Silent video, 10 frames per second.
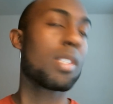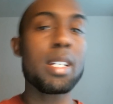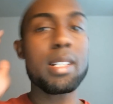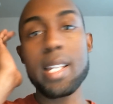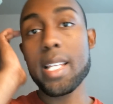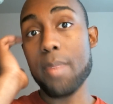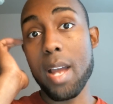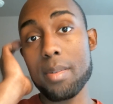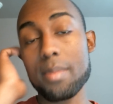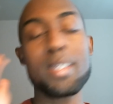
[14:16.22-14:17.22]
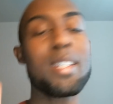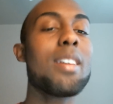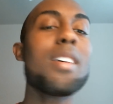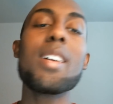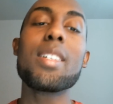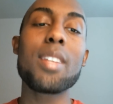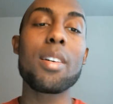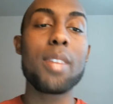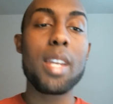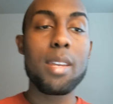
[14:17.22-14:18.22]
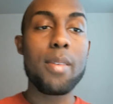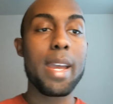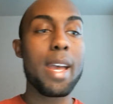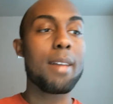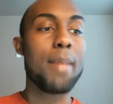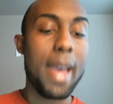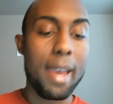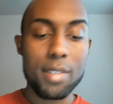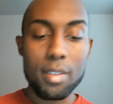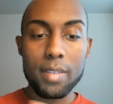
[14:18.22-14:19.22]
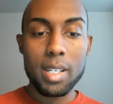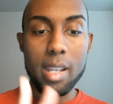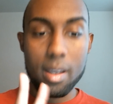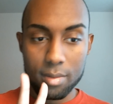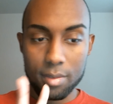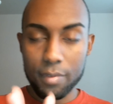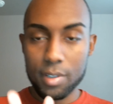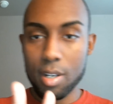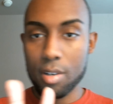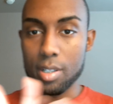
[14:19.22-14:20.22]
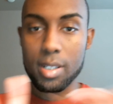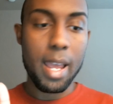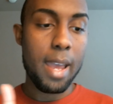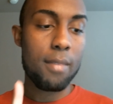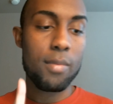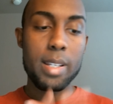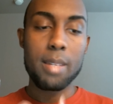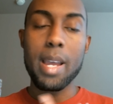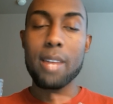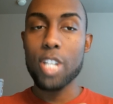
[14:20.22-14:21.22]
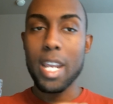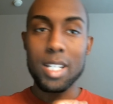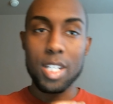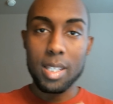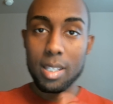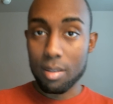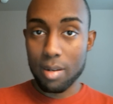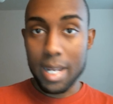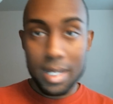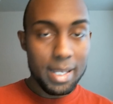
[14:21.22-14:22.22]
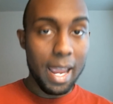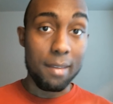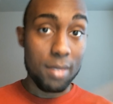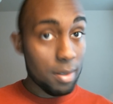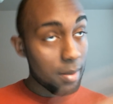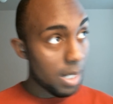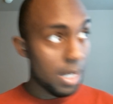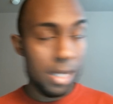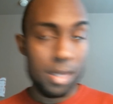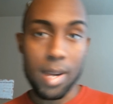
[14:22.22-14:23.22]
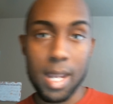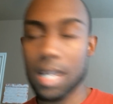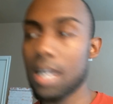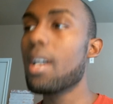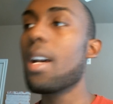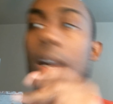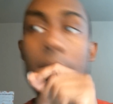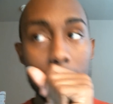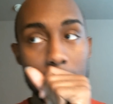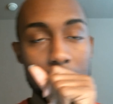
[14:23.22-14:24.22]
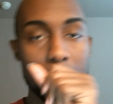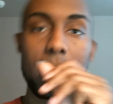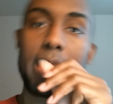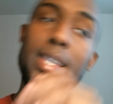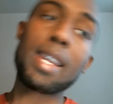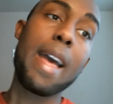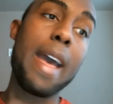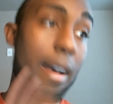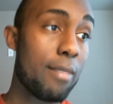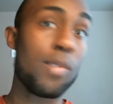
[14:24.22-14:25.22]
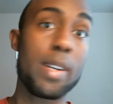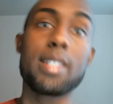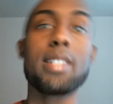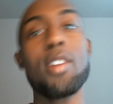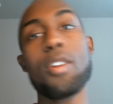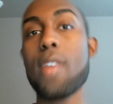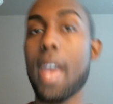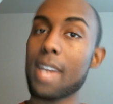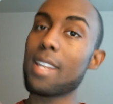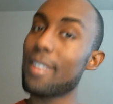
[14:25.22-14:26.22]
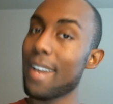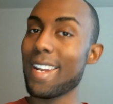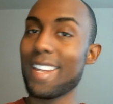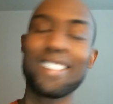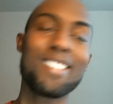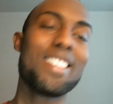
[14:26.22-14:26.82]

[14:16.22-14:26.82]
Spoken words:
There's less problems. So anyway, I have 2 videos for sergers. I have one about changing the threads after you get it threaded, and then I have one to show you how to thread it.